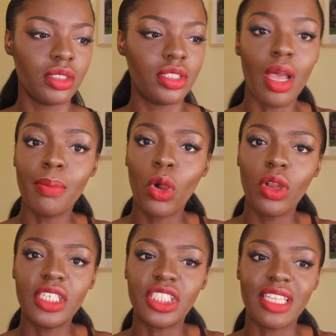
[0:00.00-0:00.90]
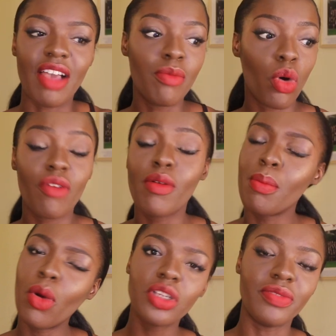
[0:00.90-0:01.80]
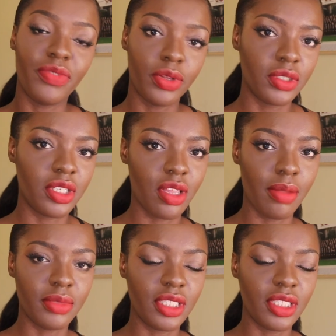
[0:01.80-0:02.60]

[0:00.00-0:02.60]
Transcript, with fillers: Some colleges have more of a modern feel to them,